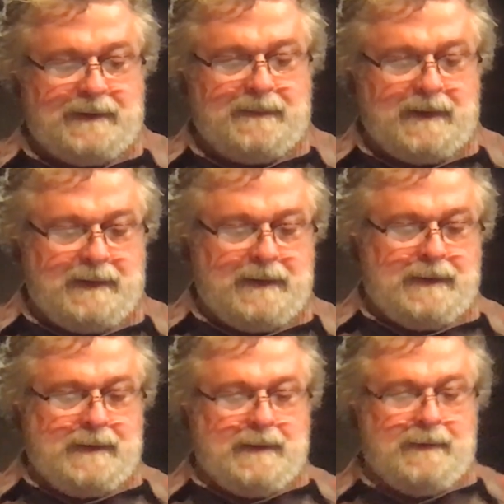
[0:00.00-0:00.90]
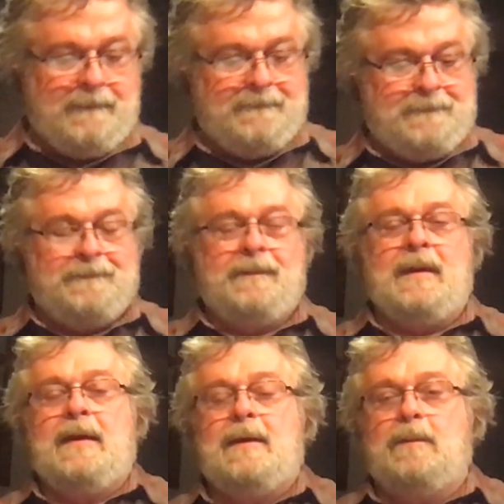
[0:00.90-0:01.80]
R&R.
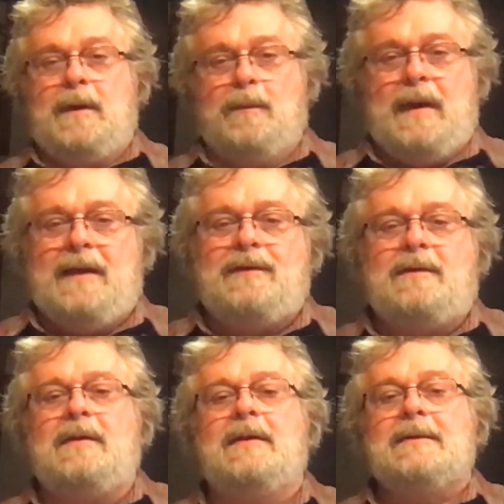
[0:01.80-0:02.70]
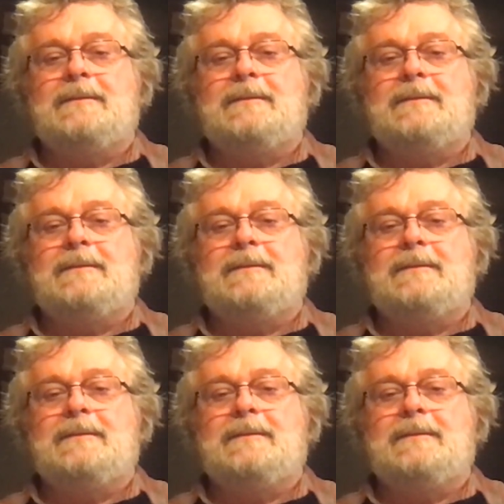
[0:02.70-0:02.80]
We rest